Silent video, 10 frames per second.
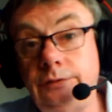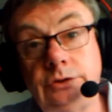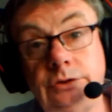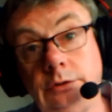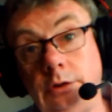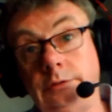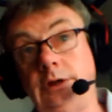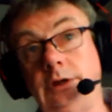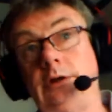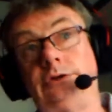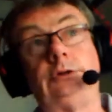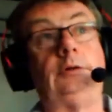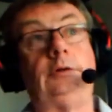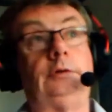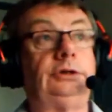If it's, say
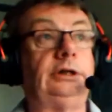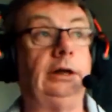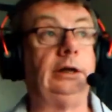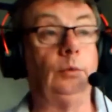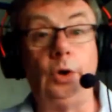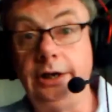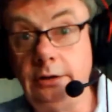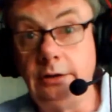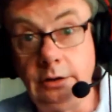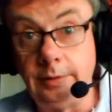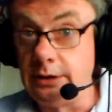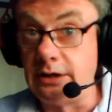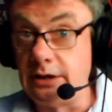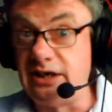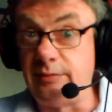you're selling wine, you might
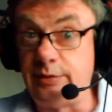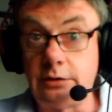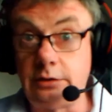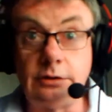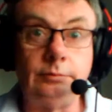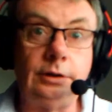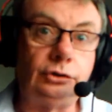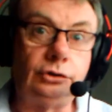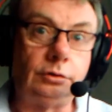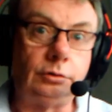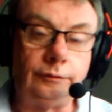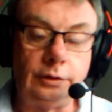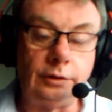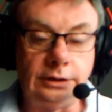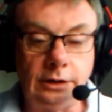need a date of birth to make sure they're
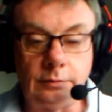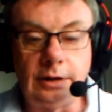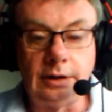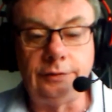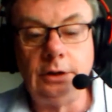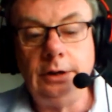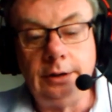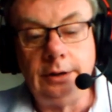over 18 or whatever.